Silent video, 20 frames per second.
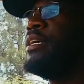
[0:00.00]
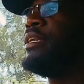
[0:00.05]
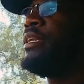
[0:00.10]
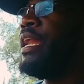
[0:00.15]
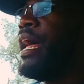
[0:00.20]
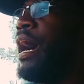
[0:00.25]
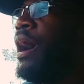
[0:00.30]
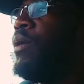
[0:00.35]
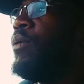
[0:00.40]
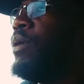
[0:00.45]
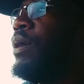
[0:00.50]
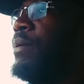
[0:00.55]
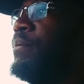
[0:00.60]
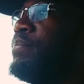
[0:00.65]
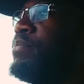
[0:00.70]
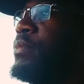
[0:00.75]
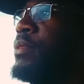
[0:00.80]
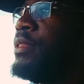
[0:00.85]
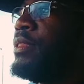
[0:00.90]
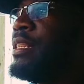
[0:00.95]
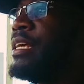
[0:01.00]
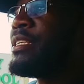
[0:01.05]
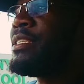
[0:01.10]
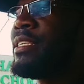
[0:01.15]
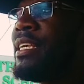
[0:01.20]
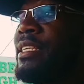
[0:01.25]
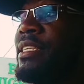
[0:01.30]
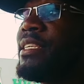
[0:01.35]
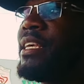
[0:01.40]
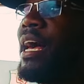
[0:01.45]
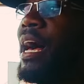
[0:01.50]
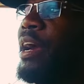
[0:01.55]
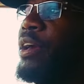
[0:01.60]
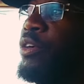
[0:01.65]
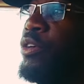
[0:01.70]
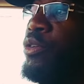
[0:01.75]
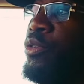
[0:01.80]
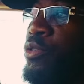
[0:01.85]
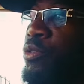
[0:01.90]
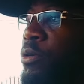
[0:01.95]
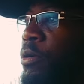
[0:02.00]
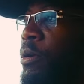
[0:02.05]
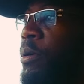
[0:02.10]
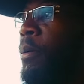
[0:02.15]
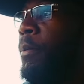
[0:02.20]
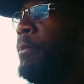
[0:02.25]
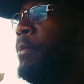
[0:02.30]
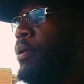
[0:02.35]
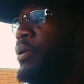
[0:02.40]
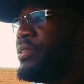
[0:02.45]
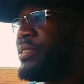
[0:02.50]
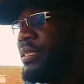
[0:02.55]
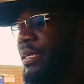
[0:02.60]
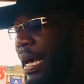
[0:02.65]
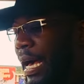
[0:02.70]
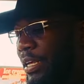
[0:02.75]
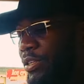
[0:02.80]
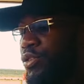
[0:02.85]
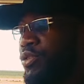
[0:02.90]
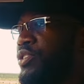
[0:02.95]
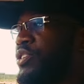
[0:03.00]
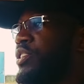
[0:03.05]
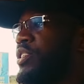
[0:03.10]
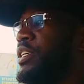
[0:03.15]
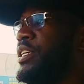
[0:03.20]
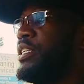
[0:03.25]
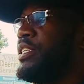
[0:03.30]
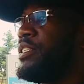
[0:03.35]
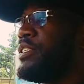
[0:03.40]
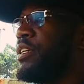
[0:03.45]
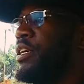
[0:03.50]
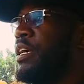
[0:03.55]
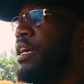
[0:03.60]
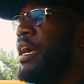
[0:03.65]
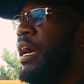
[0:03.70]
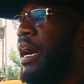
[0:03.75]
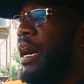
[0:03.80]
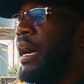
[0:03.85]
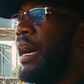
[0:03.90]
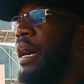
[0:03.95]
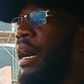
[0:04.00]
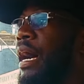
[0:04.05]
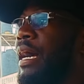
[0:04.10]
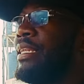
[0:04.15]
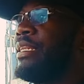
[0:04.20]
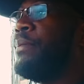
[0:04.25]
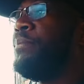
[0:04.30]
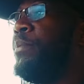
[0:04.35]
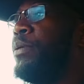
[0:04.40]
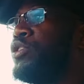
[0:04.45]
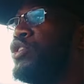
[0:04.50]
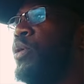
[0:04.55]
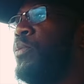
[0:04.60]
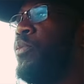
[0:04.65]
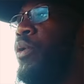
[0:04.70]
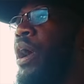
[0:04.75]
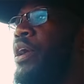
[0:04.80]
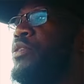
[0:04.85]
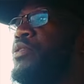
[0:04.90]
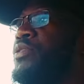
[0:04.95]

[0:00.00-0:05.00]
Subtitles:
Now, the seats hug you, both as you sit at the bottom where